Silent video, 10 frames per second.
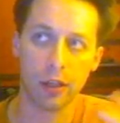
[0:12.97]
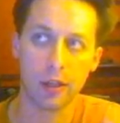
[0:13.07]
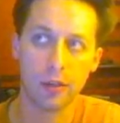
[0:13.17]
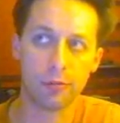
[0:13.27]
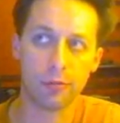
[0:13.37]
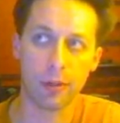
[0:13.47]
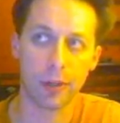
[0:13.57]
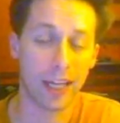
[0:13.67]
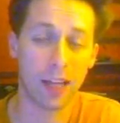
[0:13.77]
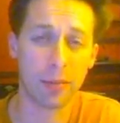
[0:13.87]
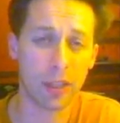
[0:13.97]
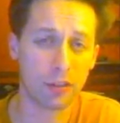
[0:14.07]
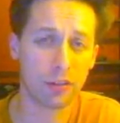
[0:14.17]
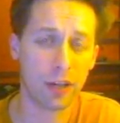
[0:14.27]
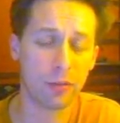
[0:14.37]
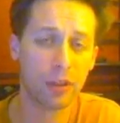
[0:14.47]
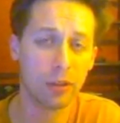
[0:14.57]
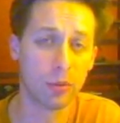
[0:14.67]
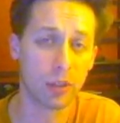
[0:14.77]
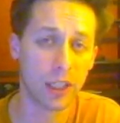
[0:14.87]
a campaign that's not really
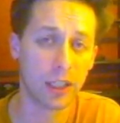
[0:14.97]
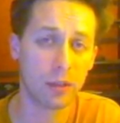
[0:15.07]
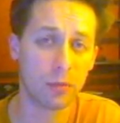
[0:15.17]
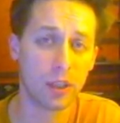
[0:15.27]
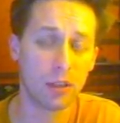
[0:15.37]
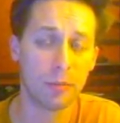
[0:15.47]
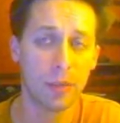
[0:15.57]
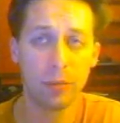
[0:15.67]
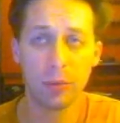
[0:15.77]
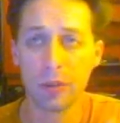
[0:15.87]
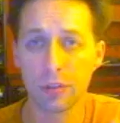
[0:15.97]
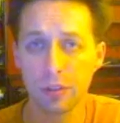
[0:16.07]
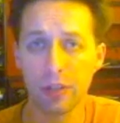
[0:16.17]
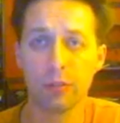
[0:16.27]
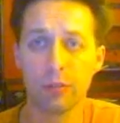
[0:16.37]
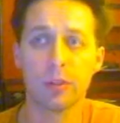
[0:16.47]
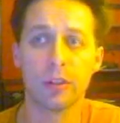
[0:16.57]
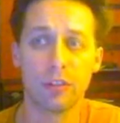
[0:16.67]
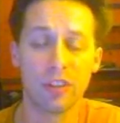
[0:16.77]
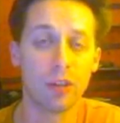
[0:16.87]
working that well, or maybe was never really
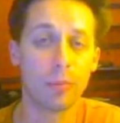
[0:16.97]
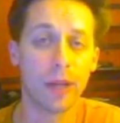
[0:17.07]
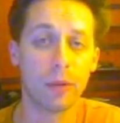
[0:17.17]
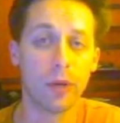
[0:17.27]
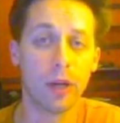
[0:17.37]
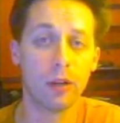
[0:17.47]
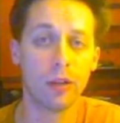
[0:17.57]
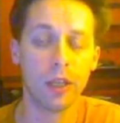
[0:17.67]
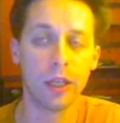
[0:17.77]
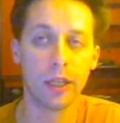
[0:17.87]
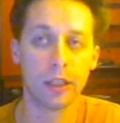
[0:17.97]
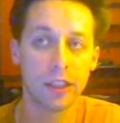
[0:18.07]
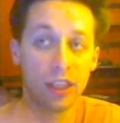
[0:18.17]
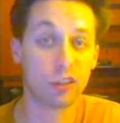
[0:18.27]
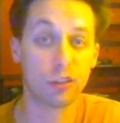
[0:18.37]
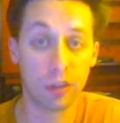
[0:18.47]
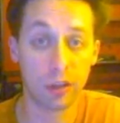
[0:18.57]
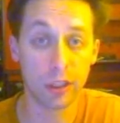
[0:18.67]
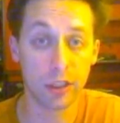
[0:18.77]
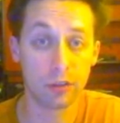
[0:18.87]
set up that well, and
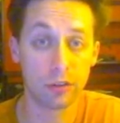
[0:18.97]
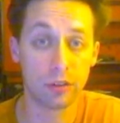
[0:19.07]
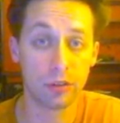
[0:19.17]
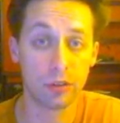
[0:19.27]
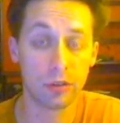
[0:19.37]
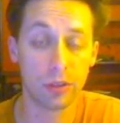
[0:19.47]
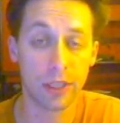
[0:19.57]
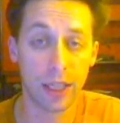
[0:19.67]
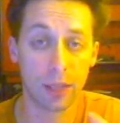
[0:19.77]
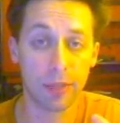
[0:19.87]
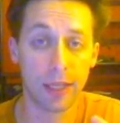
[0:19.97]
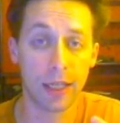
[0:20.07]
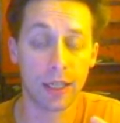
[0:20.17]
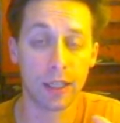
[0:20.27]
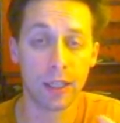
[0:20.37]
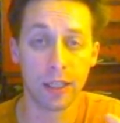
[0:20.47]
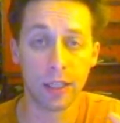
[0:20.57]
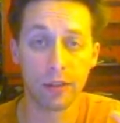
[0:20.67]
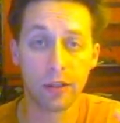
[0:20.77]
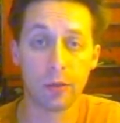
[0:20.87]
kickstart it into a campaign
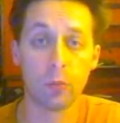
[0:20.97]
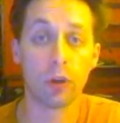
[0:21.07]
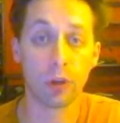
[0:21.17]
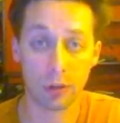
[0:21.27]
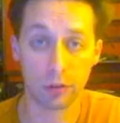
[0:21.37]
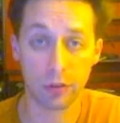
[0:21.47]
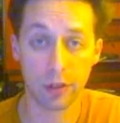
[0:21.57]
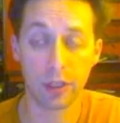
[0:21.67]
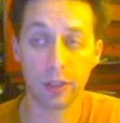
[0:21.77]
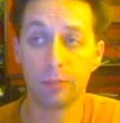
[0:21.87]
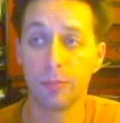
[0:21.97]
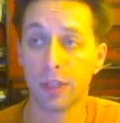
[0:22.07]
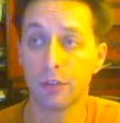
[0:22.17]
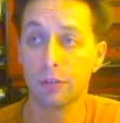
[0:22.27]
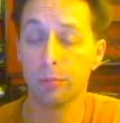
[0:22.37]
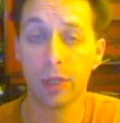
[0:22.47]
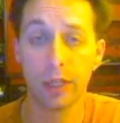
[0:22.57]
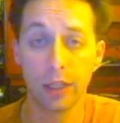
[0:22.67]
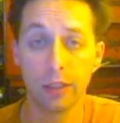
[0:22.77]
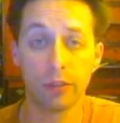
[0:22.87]
that works, that makes
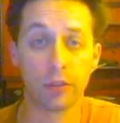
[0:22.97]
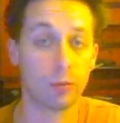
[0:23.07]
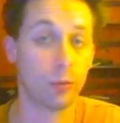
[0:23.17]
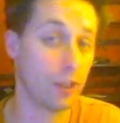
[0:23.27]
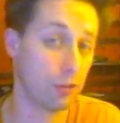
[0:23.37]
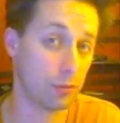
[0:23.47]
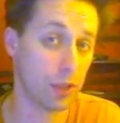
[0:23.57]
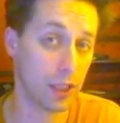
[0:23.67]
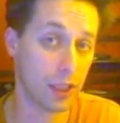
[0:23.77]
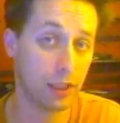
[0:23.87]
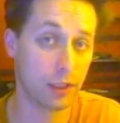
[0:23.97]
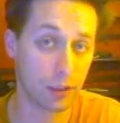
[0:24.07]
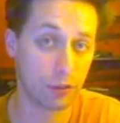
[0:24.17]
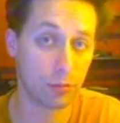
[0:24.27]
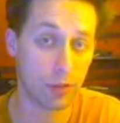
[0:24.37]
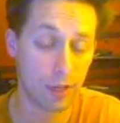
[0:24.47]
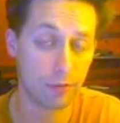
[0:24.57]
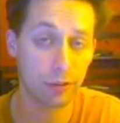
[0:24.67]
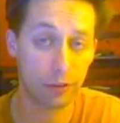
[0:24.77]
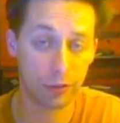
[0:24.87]
money, that doesn't waste money, gets you
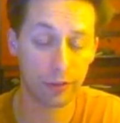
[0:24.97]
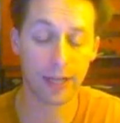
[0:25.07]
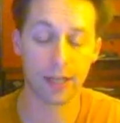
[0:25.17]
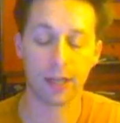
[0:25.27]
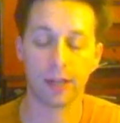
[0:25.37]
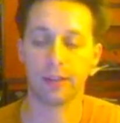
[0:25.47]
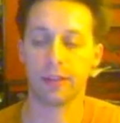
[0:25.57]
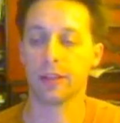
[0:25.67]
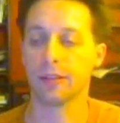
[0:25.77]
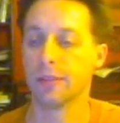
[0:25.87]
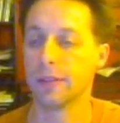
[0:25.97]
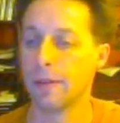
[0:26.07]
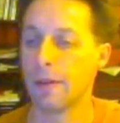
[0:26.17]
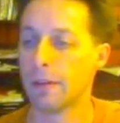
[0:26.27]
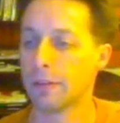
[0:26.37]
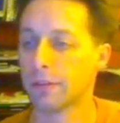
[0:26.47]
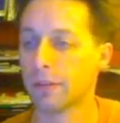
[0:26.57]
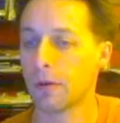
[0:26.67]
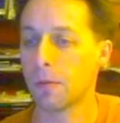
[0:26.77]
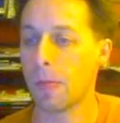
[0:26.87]
profits, that kind of thing.
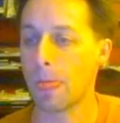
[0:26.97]
So,